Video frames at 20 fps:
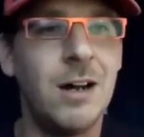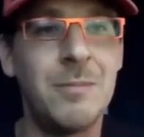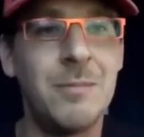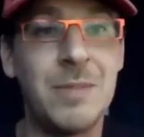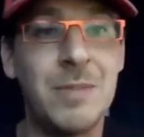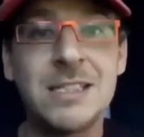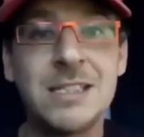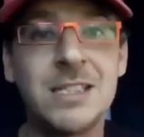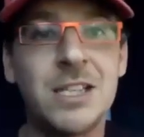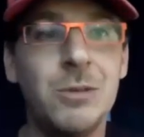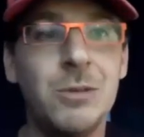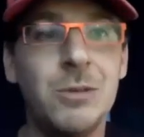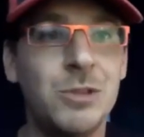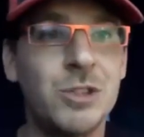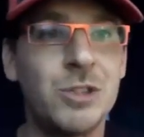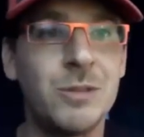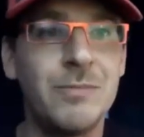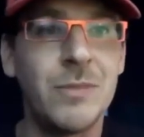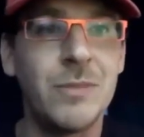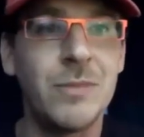That's
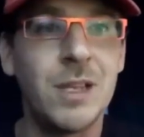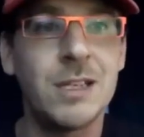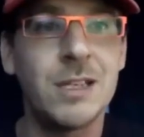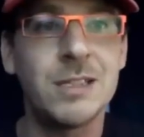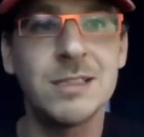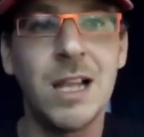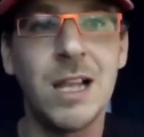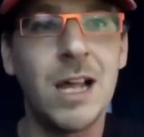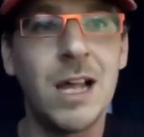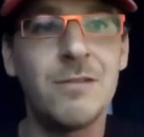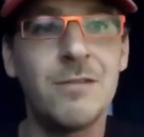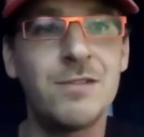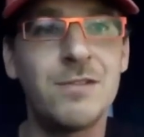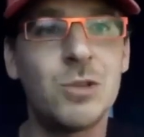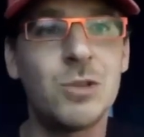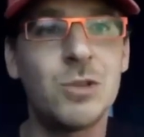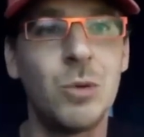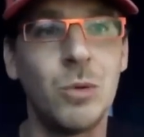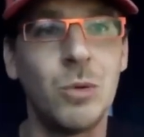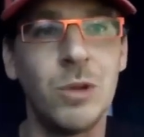huge, because a lot of
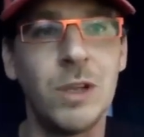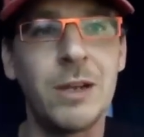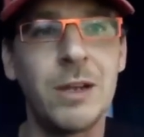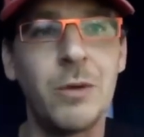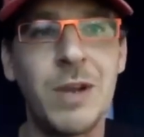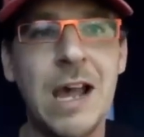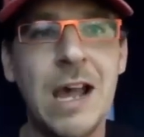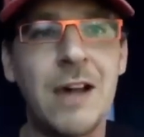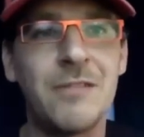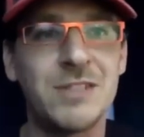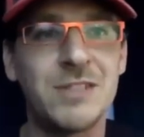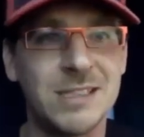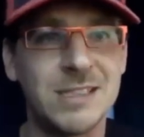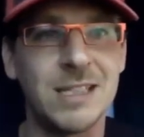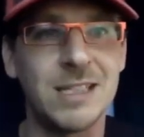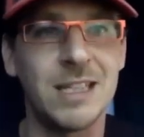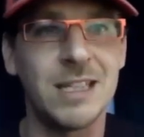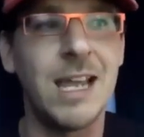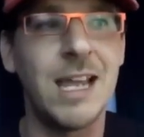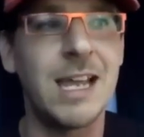tooling we have to
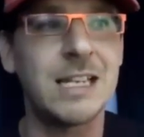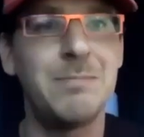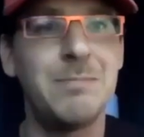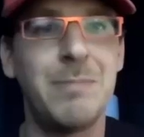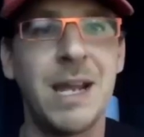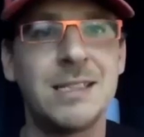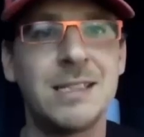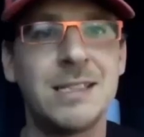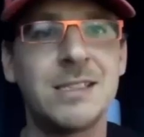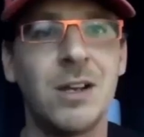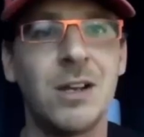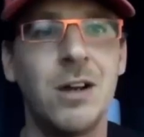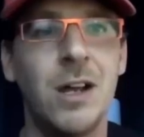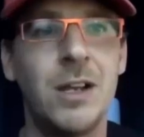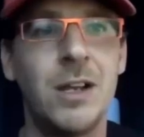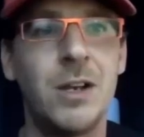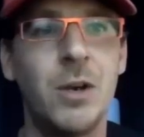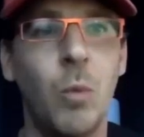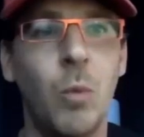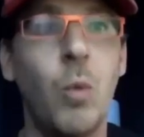select based
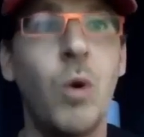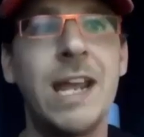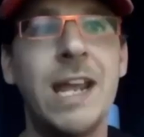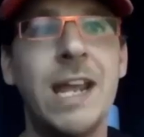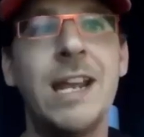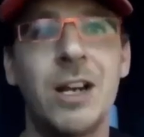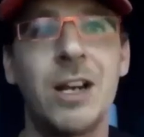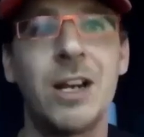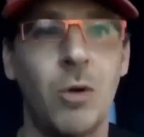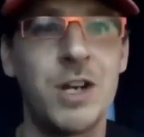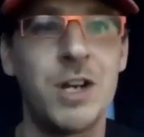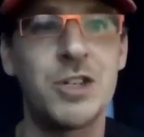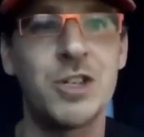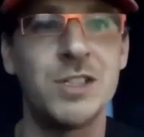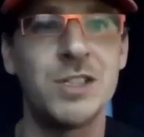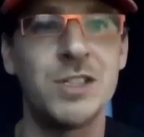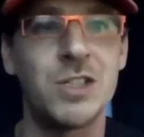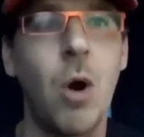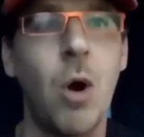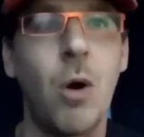on what
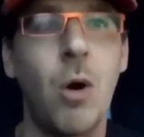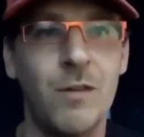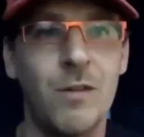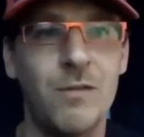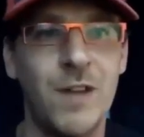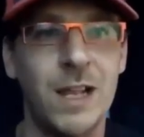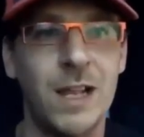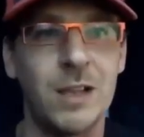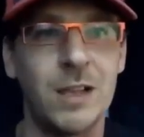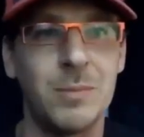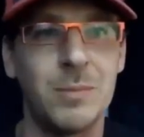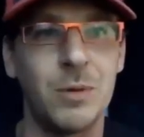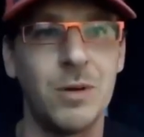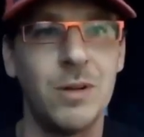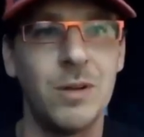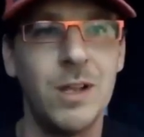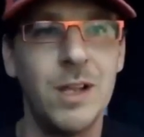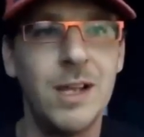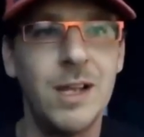integrations are available.